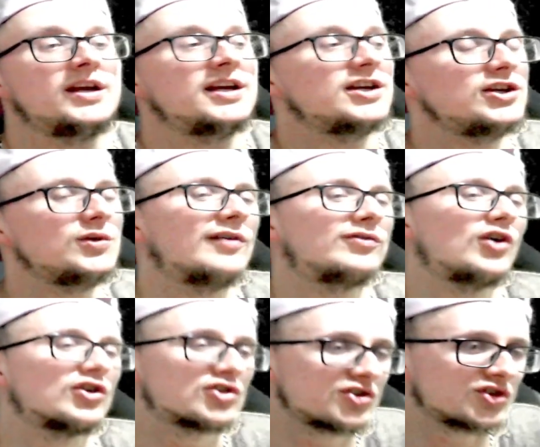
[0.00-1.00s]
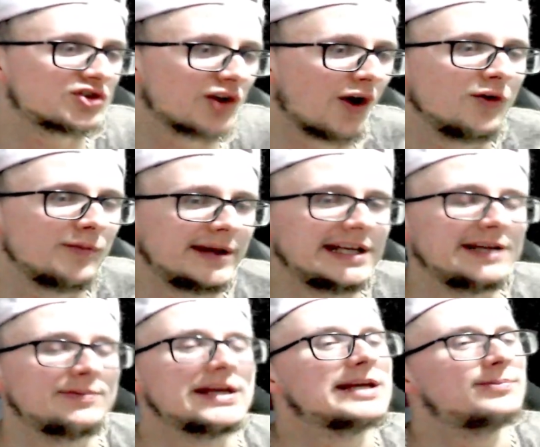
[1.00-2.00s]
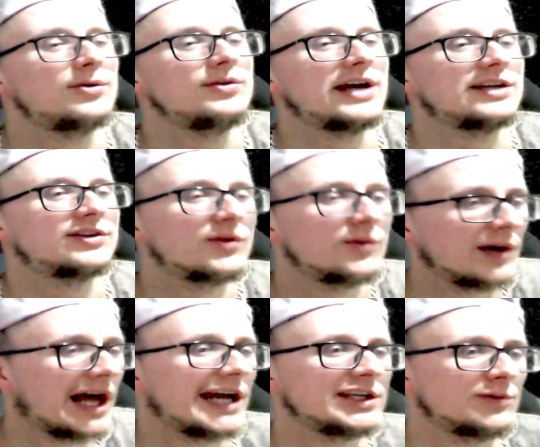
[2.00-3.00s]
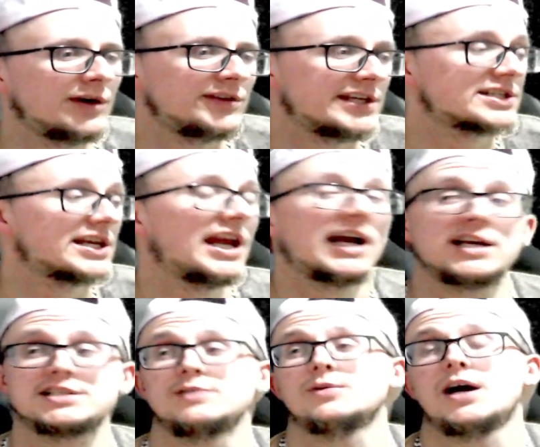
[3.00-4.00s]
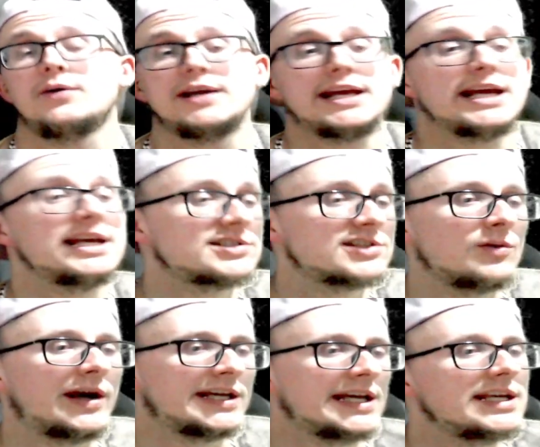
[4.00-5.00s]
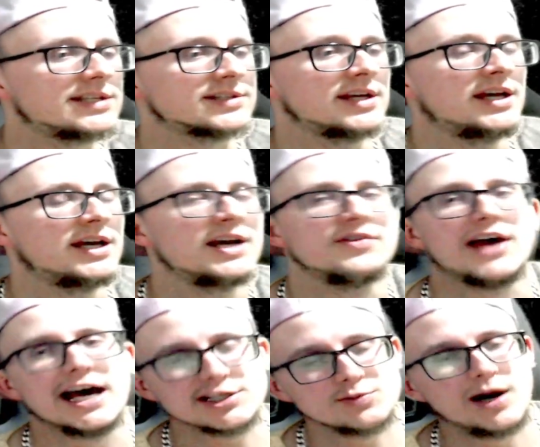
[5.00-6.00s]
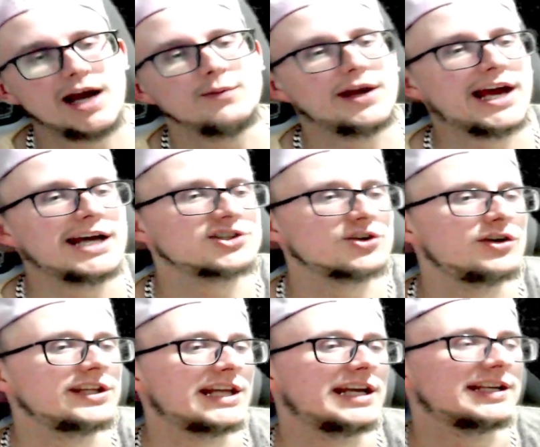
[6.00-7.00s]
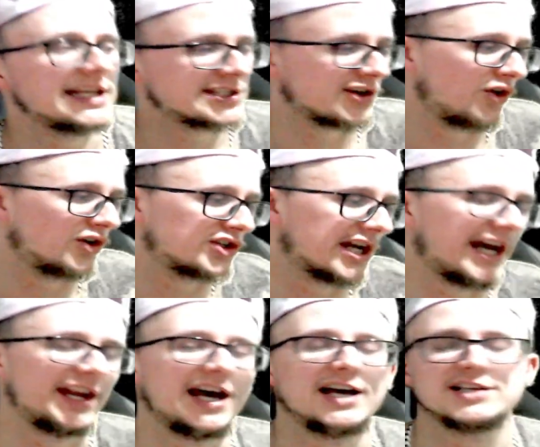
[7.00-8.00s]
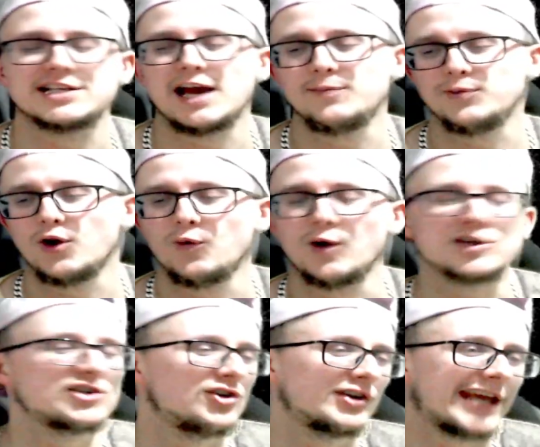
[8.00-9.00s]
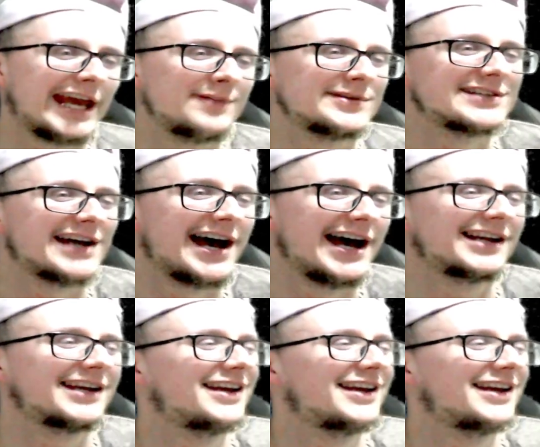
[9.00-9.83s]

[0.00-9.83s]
you have got so many people that don't like you on this. And I guess, well, it is the way it is. That's why when I joined their Discord chat and I was like, bro, what's your gamer tag?